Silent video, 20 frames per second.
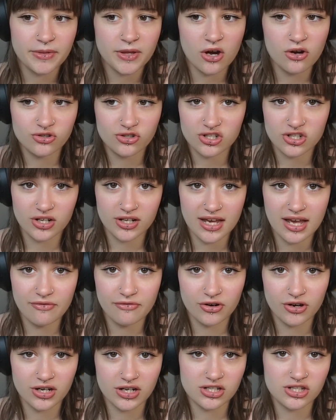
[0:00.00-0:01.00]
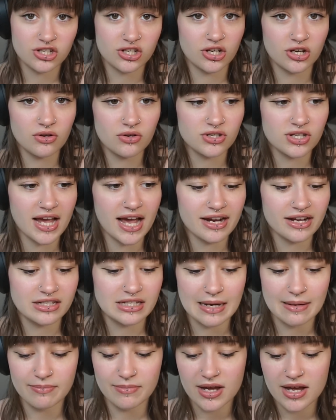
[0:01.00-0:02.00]
are just looking for an excuse. Yeah, because
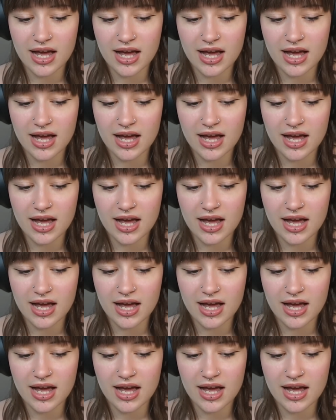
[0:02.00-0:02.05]
I'm